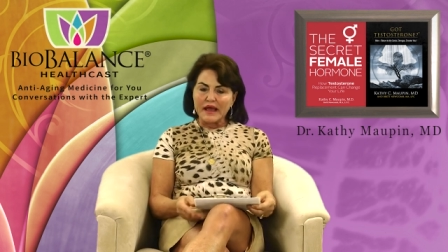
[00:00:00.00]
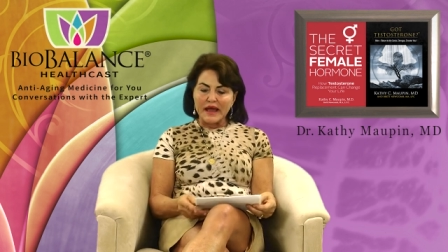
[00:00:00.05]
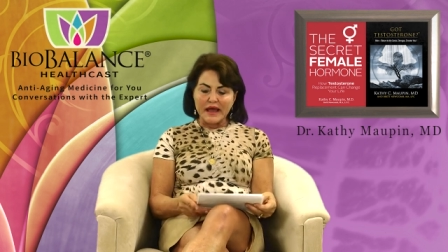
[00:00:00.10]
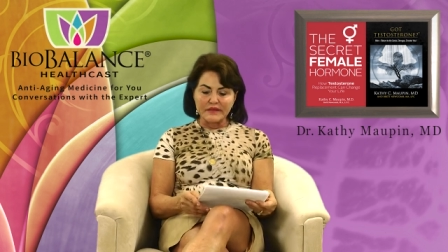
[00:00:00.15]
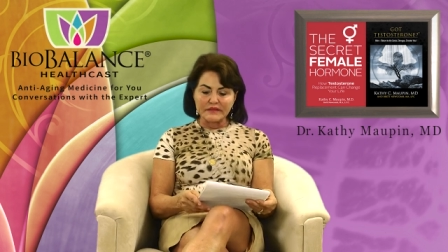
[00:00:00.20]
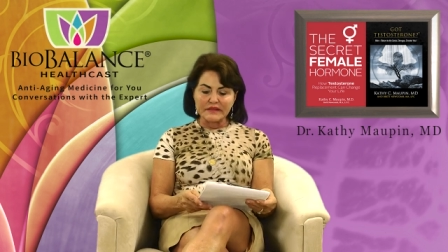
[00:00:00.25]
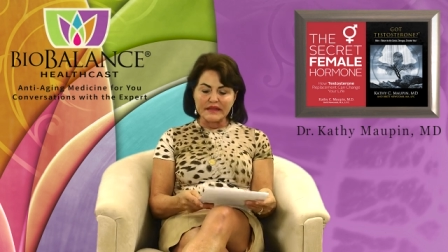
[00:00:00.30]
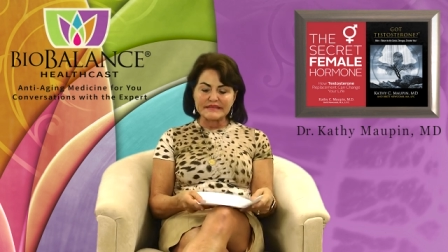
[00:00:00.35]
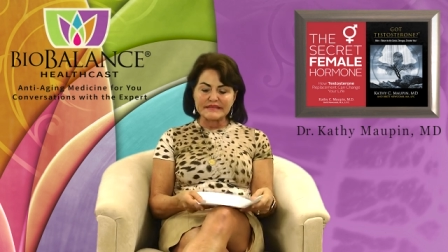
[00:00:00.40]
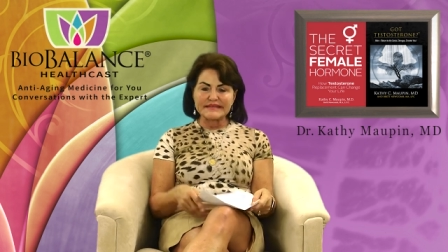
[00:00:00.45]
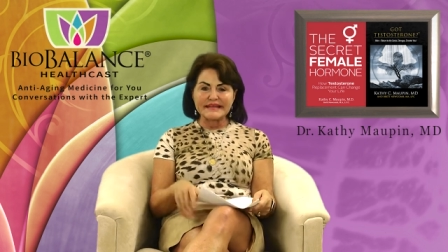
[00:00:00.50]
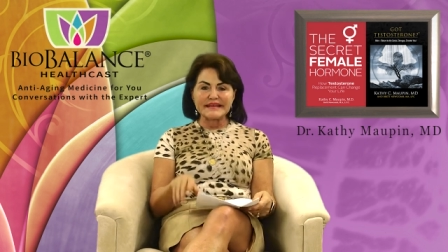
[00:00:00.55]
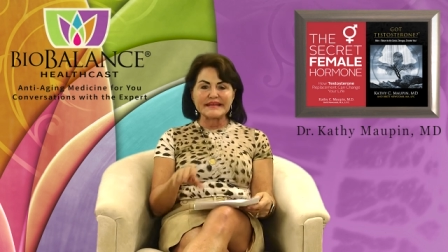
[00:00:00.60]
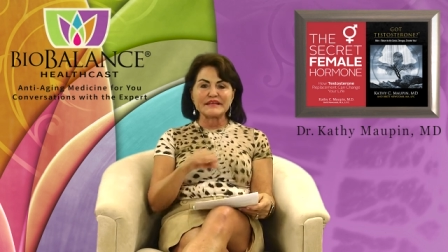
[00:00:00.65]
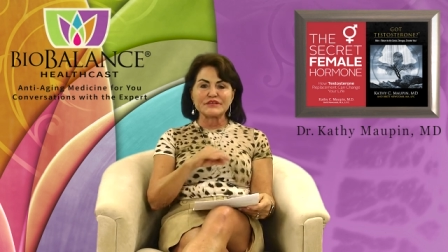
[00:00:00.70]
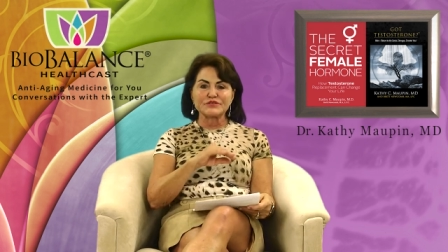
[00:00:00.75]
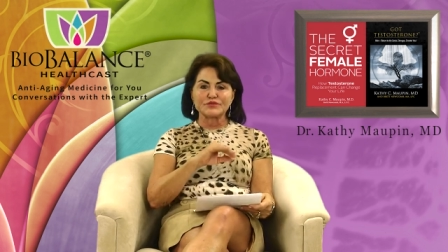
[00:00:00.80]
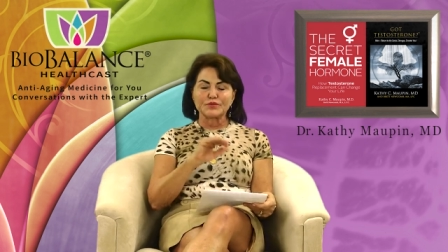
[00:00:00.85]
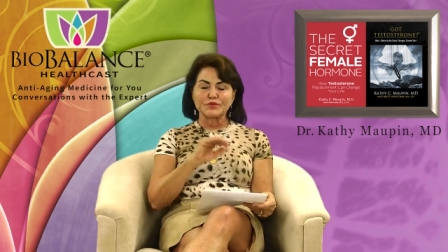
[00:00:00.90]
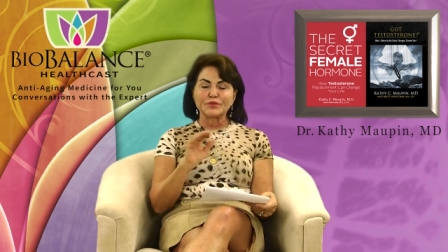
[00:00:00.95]
unless it
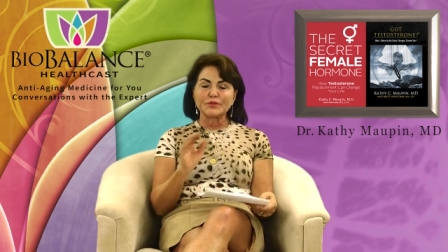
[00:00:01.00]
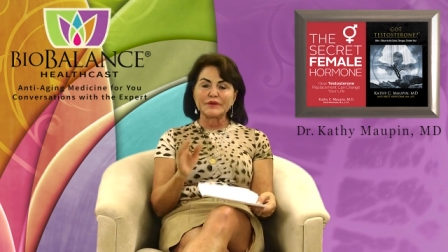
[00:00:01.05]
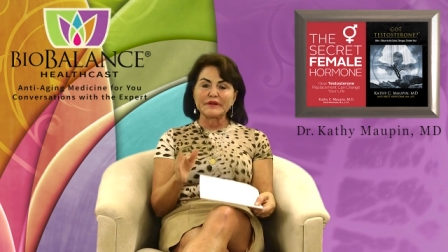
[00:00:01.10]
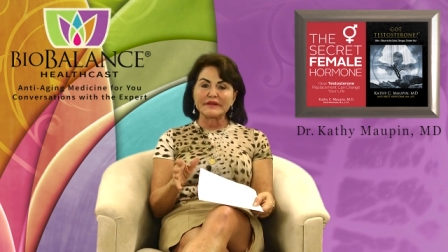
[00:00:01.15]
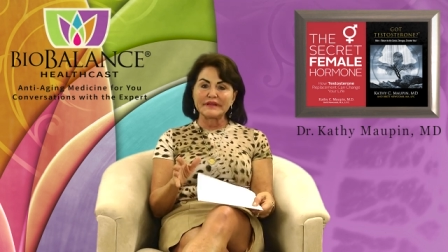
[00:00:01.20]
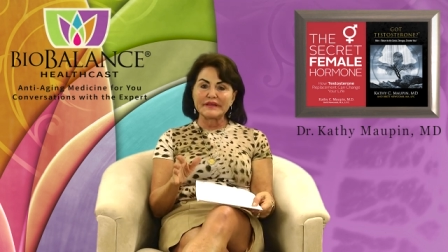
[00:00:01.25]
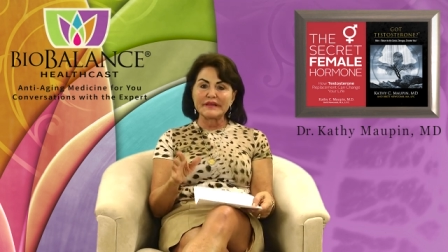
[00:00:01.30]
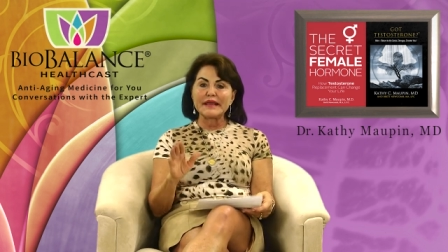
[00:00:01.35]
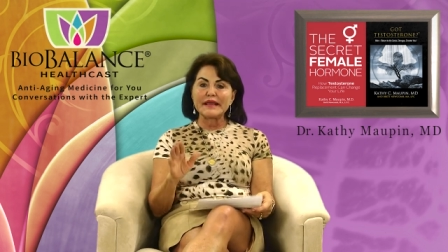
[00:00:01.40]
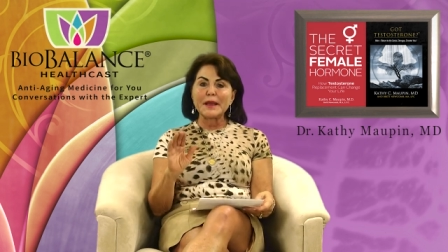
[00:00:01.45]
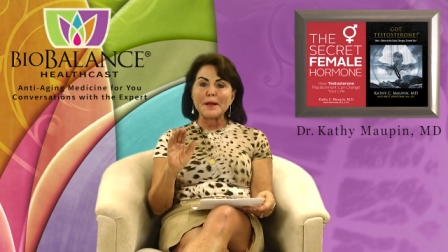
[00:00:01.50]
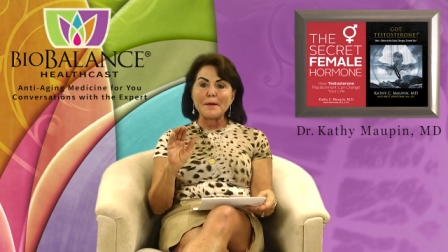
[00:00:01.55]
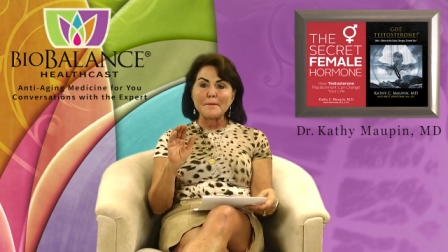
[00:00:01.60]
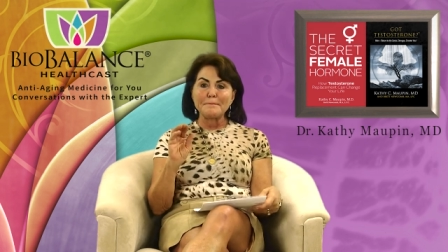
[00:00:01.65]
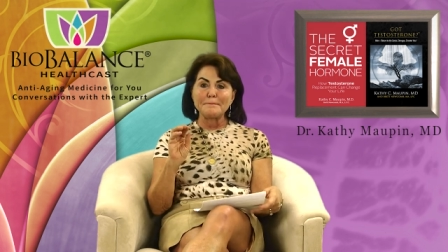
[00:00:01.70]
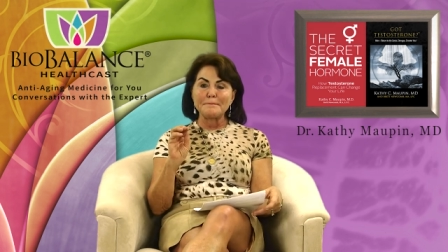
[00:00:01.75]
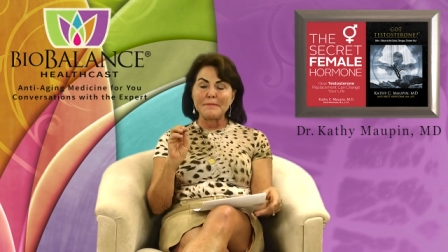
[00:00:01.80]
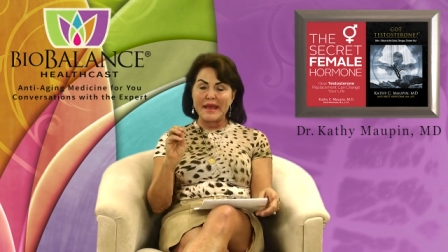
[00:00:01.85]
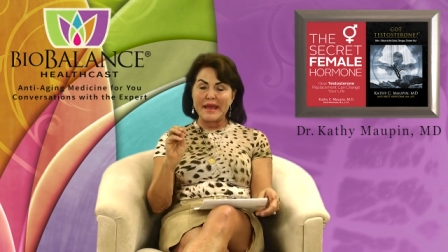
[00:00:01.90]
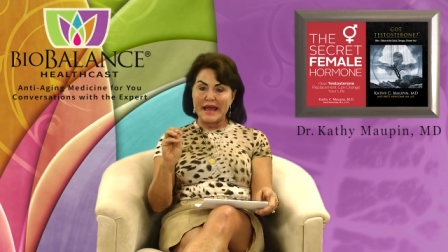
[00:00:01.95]
is really
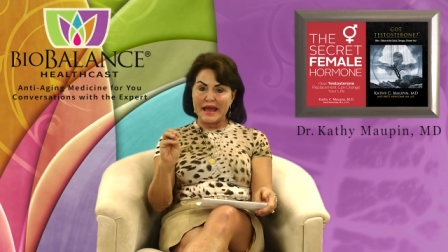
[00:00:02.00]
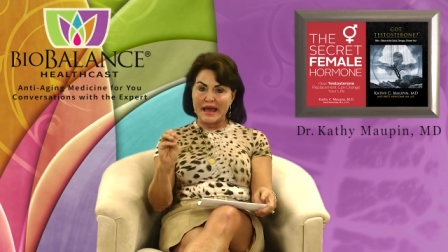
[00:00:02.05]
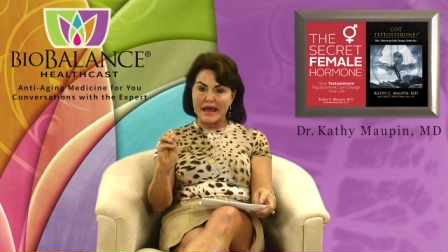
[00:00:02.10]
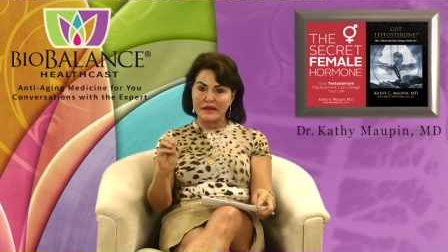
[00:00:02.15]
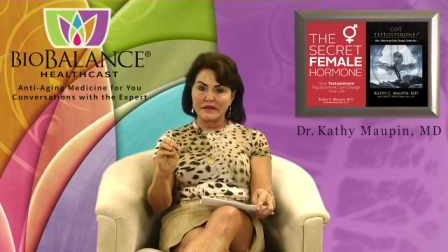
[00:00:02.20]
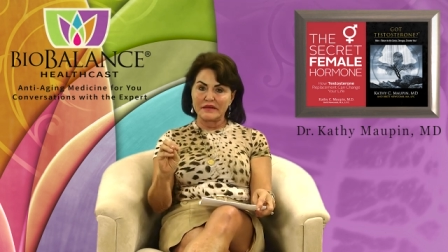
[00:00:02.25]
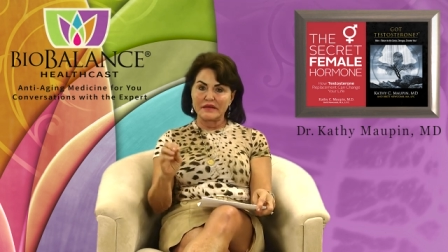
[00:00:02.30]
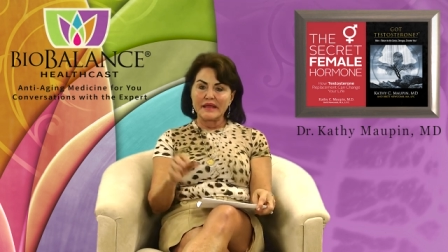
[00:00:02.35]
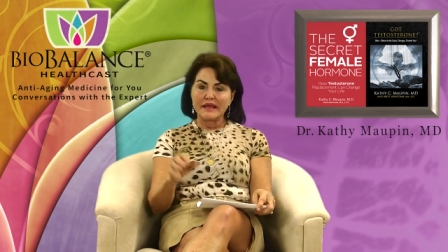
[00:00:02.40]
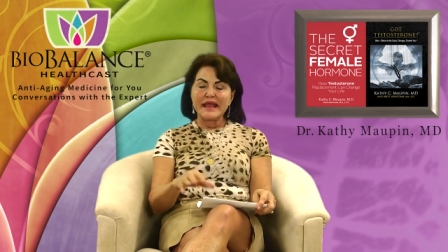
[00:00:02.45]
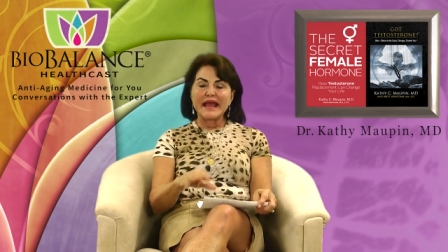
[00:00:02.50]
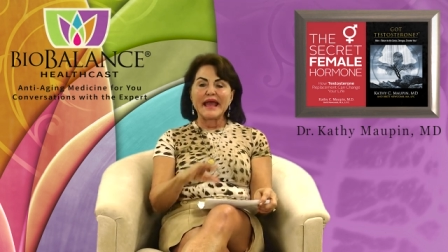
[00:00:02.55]
bad